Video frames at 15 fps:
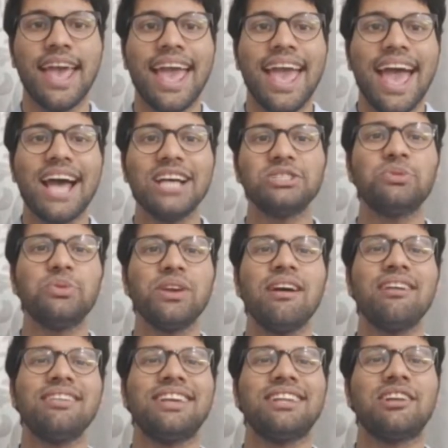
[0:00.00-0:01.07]
As we
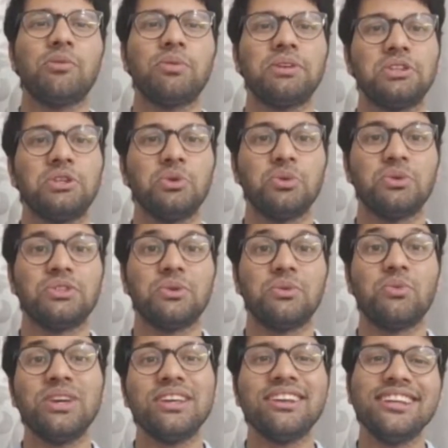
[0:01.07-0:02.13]
are in our youth,
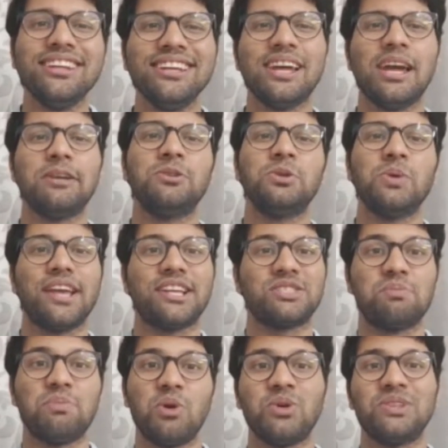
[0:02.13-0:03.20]
we really like to
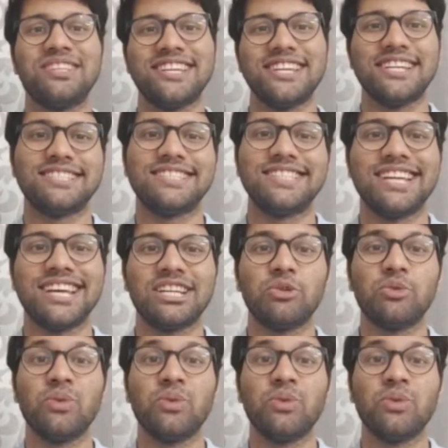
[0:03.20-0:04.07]
explore the internet,